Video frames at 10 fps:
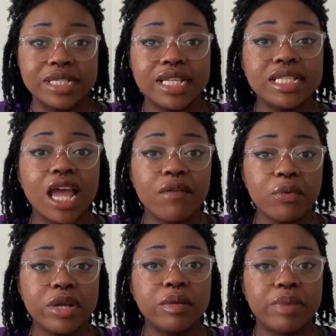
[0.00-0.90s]
since
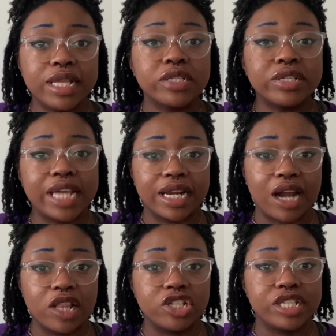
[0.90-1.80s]
everyone depends on
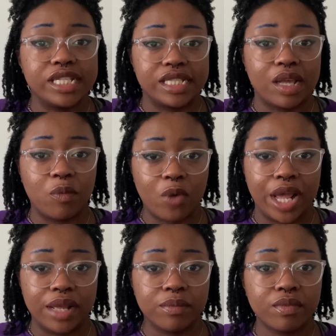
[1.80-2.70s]
technology in some way.